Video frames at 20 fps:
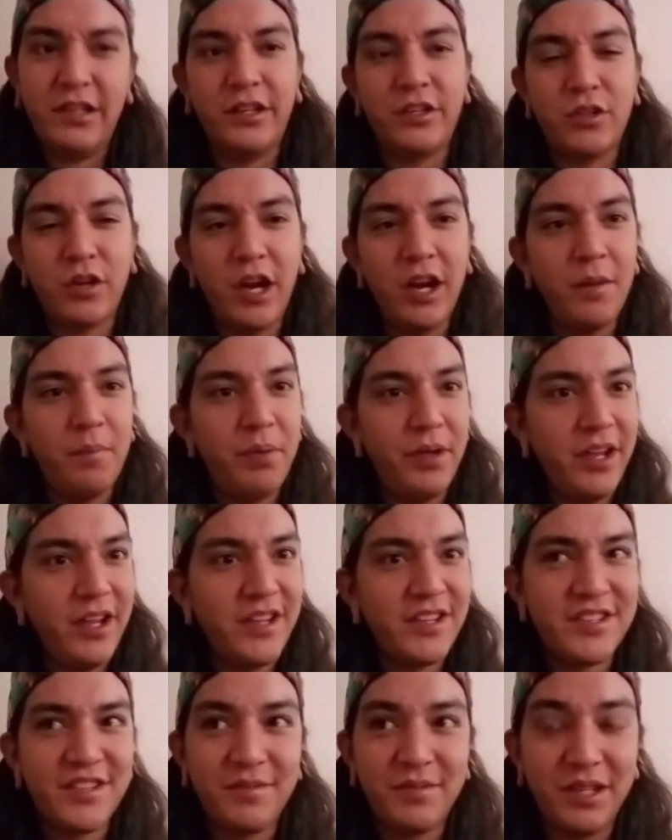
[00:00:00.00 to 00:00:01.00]
trying to
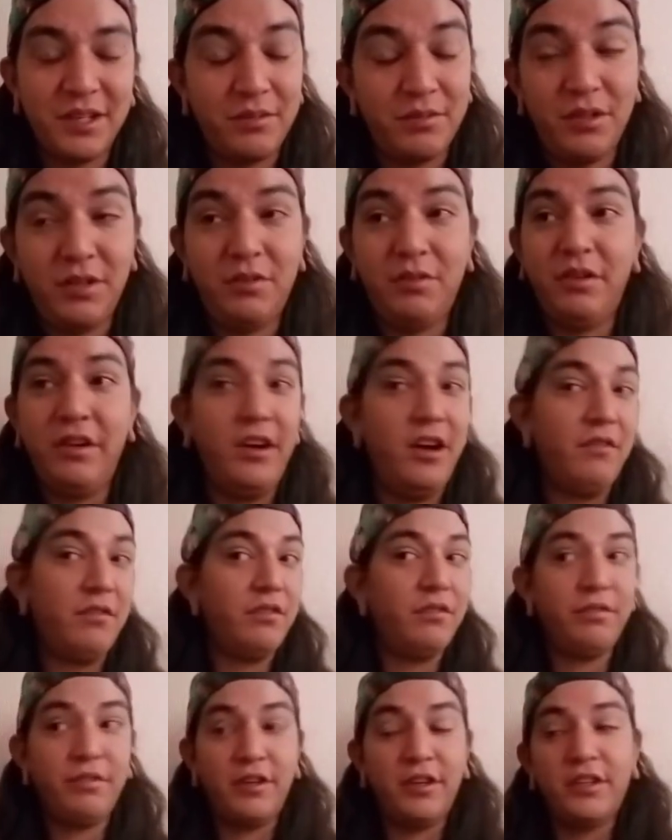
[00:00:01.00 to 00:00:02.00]
piss, I'm like well,
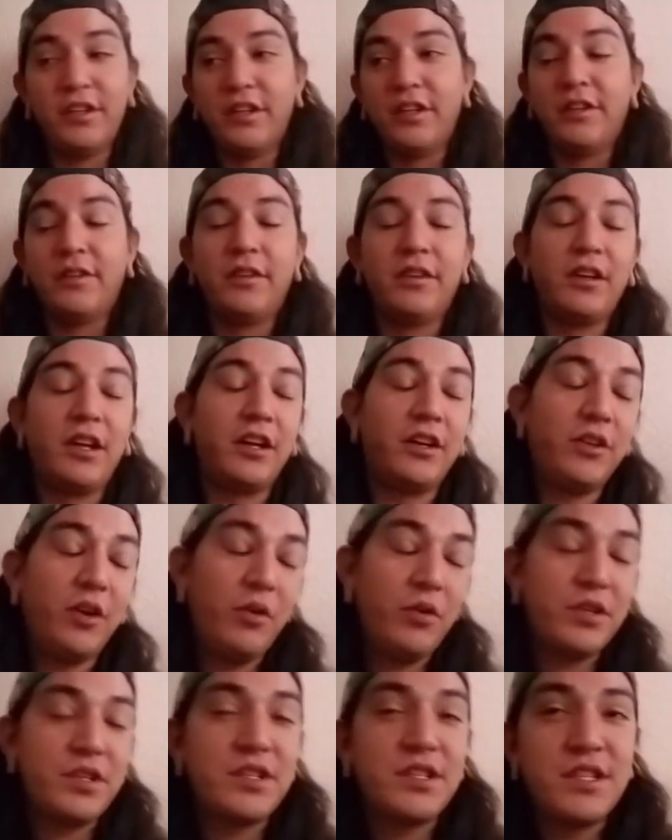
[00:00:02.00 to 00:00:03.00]
whatever, fuck it. And I
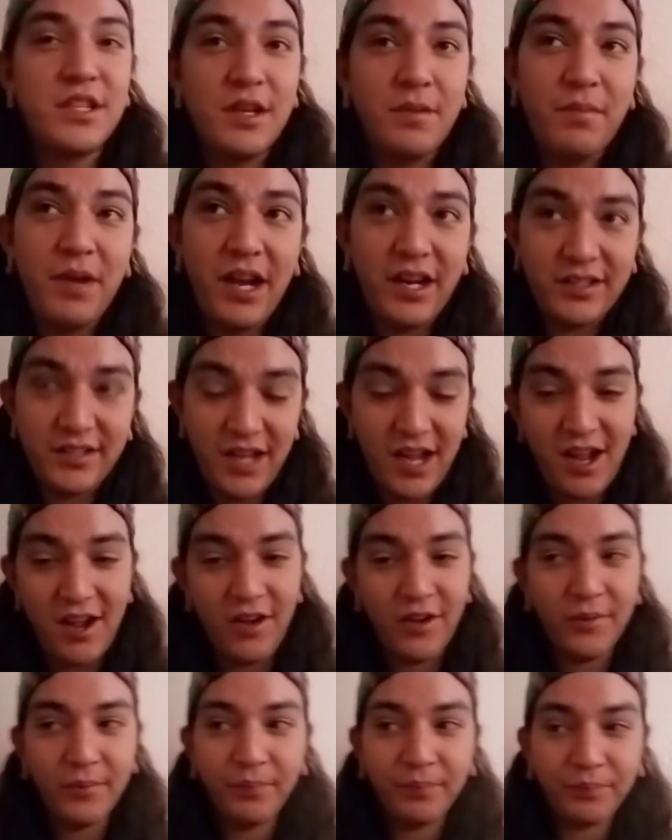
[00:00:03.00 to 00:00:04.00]
go to sit back
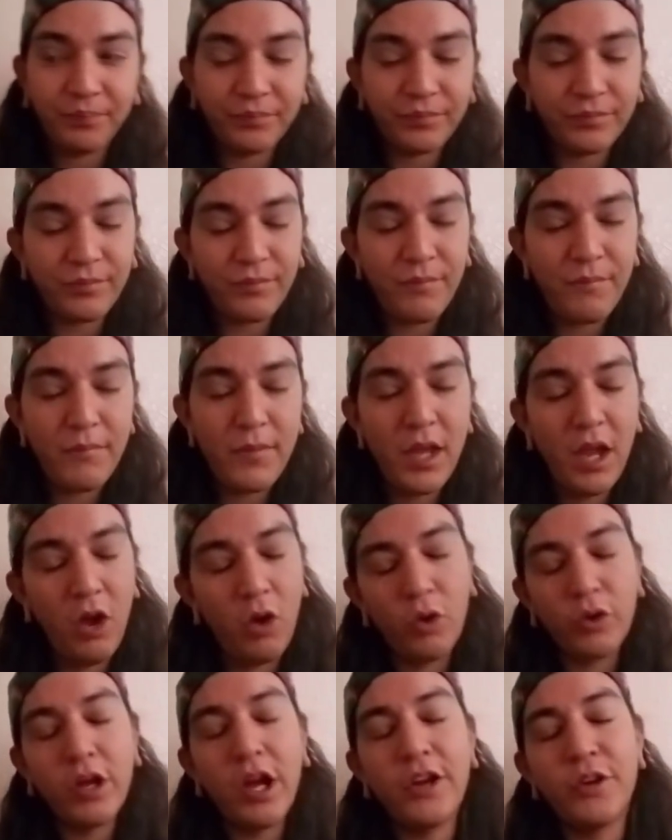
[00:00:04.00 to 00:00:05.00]
down,
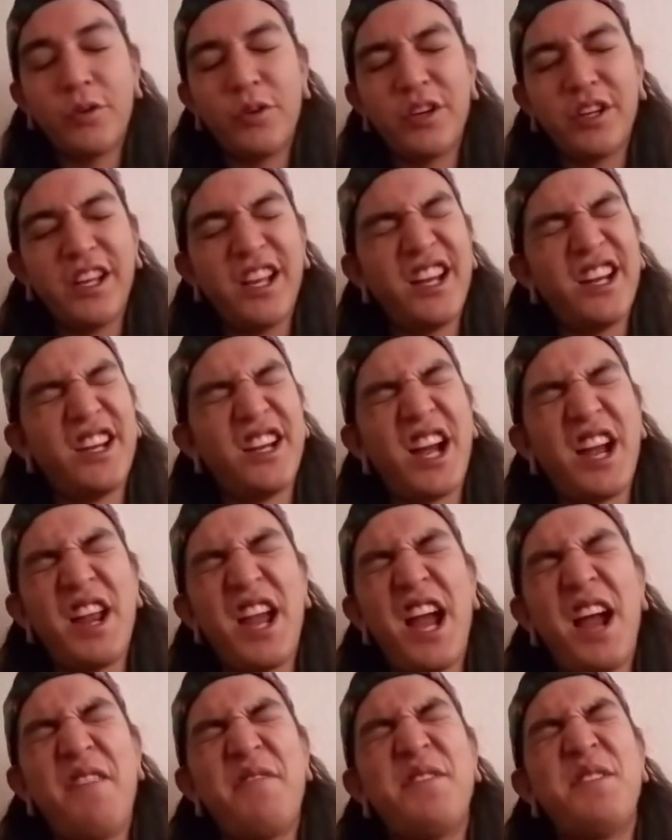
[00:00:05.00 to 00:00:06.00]
hold on to her again, and I
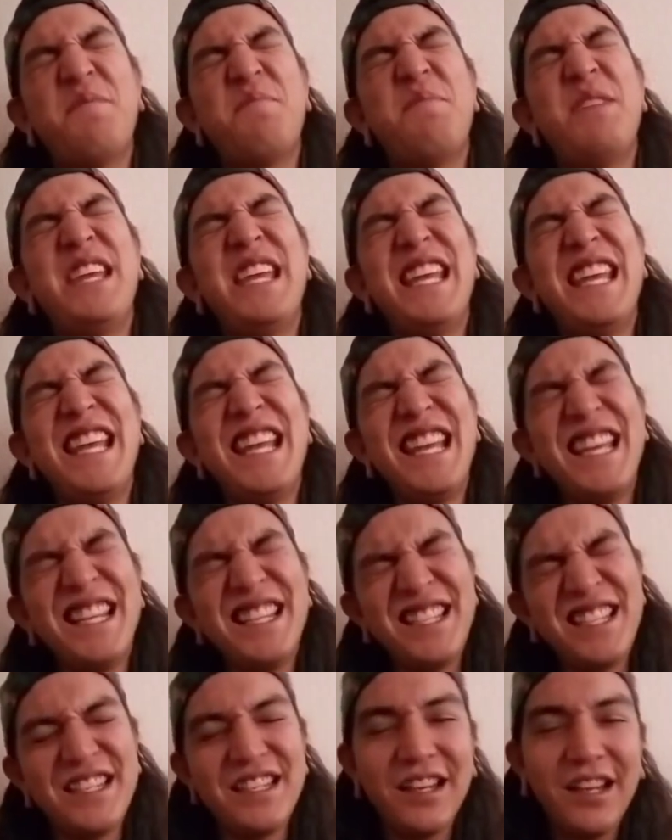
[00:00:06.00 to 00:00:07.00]
have to
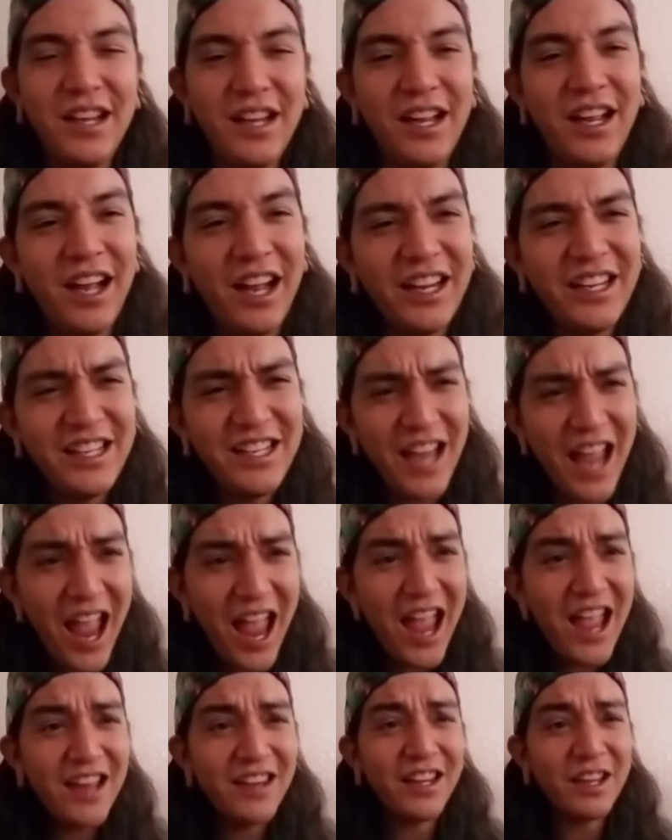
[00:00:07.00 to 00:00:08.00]
piss
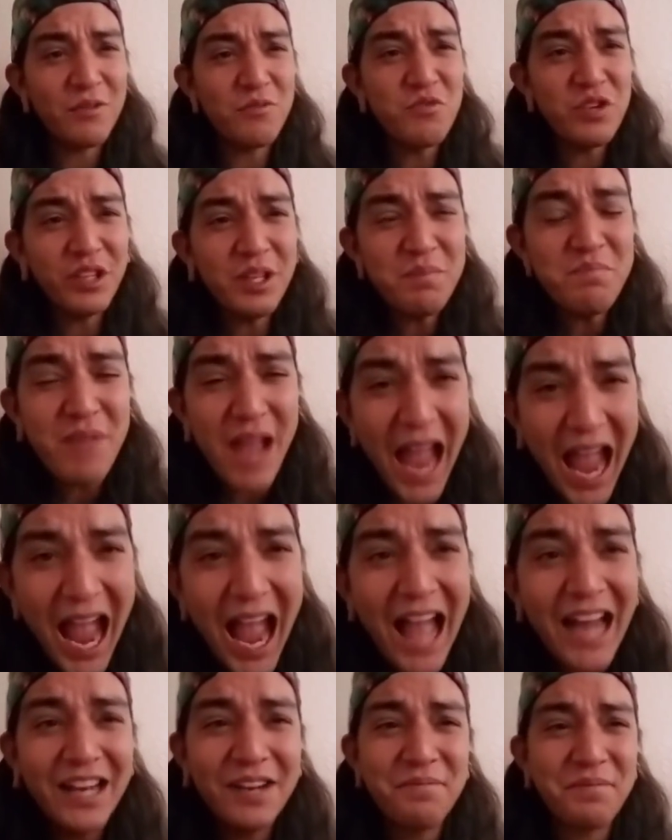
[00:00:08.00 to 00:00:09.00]
again, like really
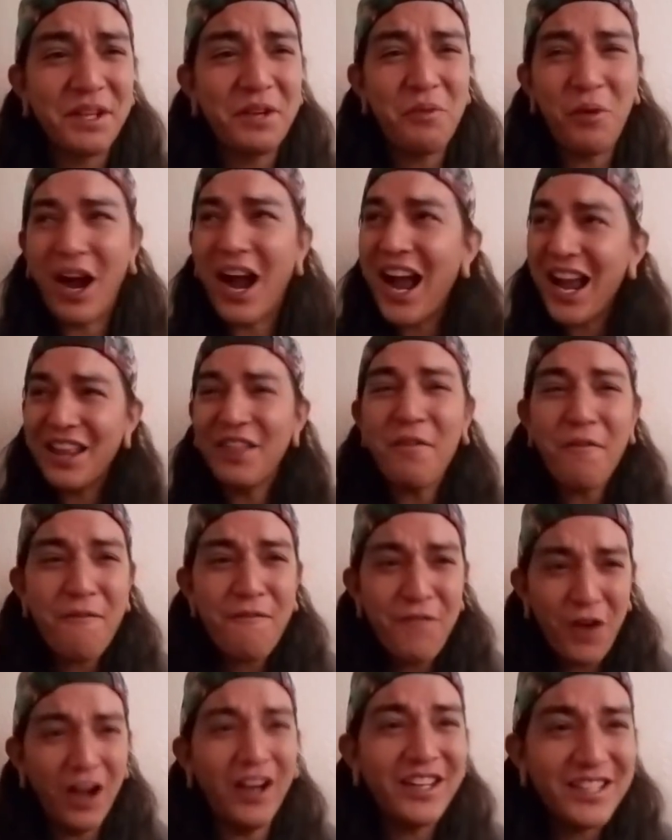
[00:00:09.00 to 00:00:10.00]
bad. And I'm like, why the
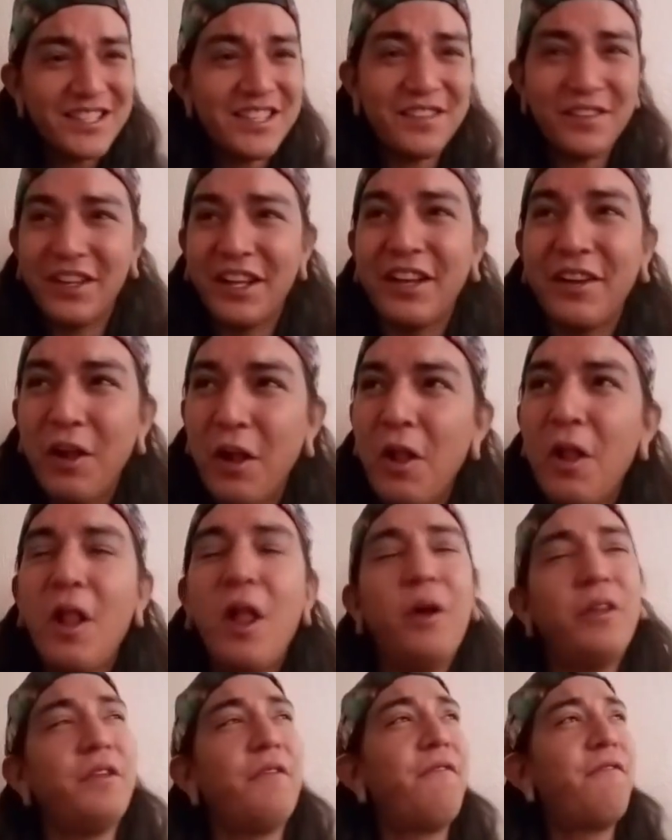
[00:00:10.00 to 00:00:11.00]
fuck is it like
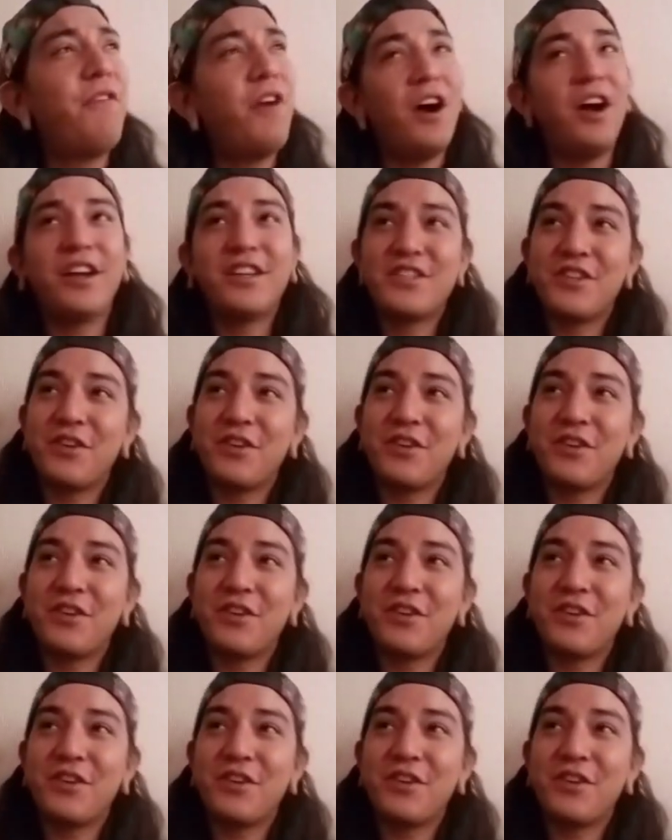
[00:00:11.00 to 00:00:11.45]
the fuck?